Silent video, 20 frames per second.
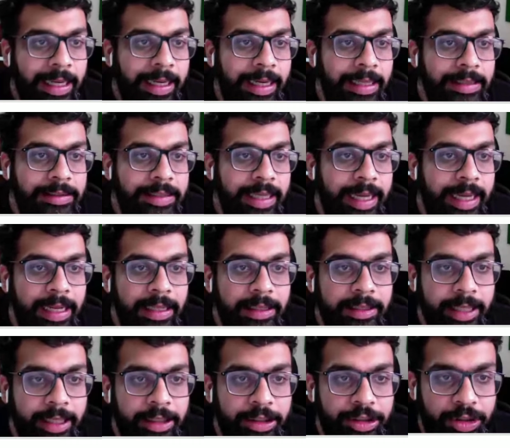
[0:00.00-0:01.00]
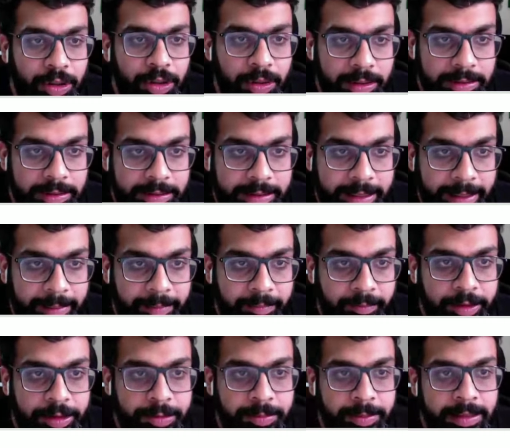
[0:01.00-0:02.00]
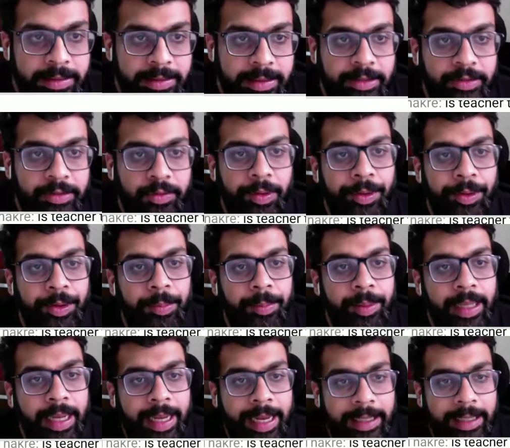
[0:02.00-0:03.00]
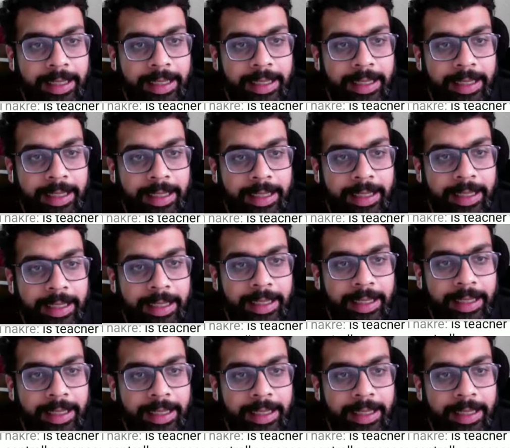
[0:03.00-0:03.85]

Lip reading: It's a health insurance scheme, which means there's going to be a health premium.